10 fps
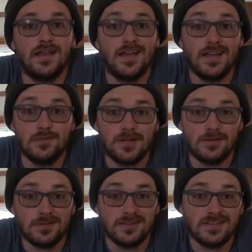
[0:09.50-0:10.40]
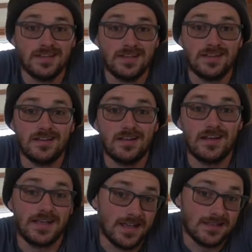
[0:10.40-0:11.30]
Anybody want to take a
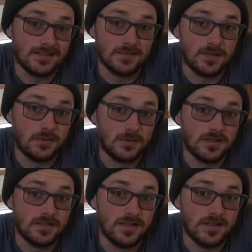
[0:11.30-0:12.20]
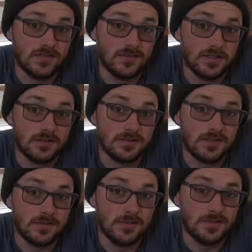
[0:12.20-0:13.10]
guess about what today's video is going
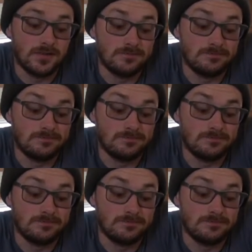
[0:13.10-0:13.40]
to be about?